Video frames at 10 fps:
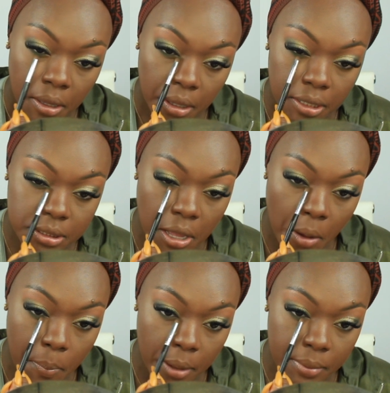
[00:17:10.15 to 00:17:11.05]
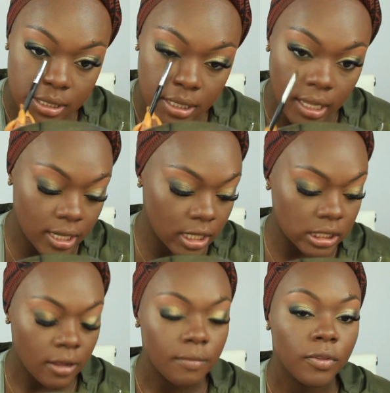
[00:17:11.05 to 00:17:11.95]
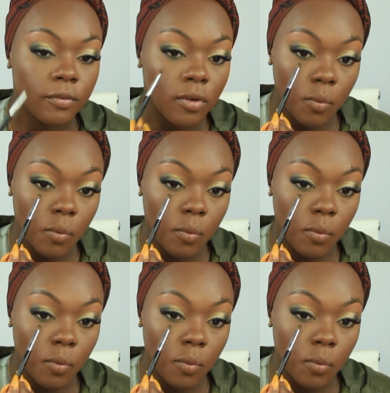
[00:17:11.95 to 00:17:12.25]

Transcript: Like, see how pigmented that is? For